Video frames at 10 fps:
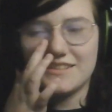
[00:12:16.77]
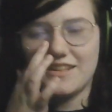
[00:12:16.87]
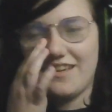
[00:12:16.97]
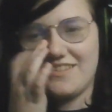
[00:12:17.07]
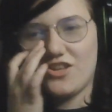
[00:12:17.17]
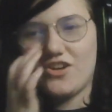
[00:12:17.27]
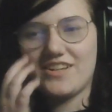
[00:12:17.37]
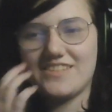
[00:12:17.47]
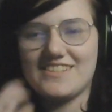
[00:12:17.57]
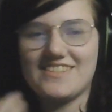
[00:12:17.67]
As
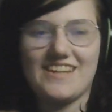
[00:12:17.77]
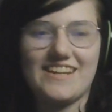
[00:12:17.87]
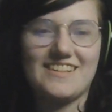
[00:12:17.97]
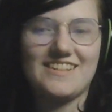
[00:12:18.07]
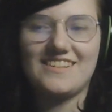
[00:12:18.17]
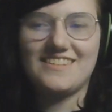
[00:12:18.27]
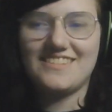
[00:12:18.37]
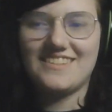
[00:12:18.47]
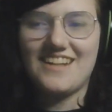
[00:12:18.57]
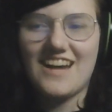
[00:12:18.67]
long as it's like
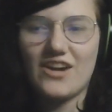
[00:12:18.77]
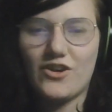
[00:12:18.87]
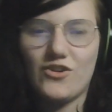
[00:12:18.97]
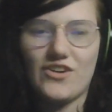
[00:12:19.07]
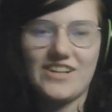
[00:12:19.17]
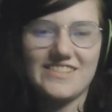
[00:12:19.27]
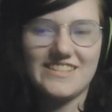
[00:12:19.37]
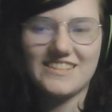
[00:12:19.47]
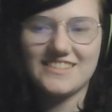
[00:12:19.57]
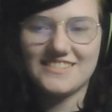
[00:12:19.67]
not crazy.